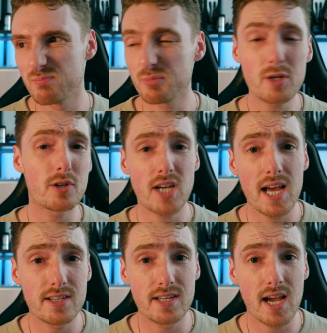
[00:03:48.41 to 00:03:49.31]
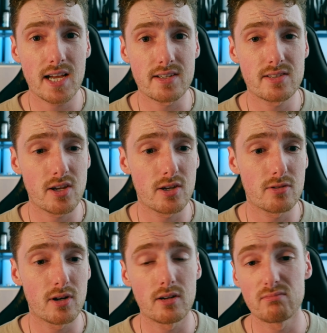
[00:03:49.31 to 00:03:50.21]
pretty much hand in hand,
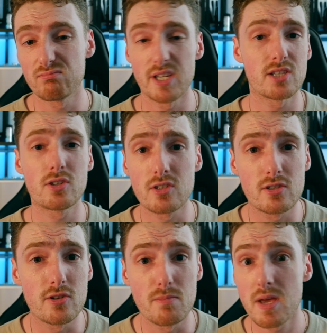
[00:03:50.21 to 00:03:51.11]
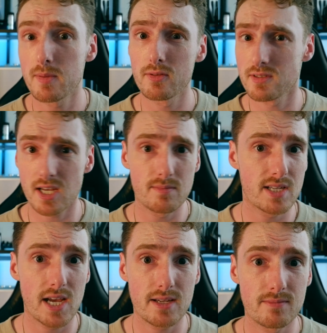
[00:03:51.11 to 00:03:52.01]
so it's good to do them maybe on the same day.